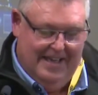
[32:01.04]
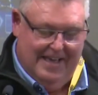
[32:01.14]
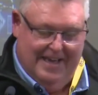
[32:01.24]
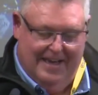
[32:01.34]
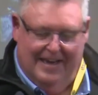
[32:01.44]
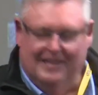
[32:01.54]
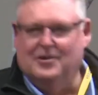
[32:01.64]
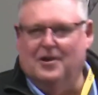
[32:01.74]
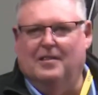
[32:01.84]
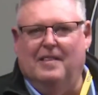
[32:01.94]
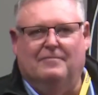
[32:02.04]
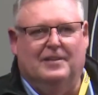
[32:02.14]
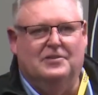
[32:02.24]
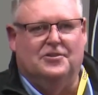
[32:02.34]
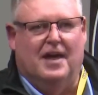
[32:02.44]
He's got a lovely
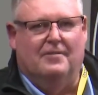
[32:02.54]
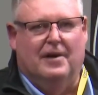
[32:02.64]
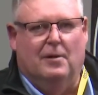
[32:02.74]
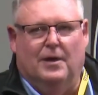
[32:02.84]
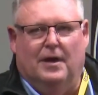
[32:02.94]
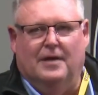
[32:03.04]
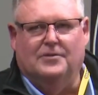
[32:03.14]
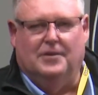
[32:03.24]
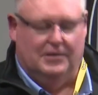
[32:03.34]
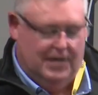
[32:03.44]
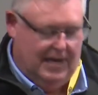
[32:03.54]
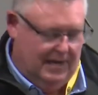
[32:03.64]
stud of albinos, I can tell you.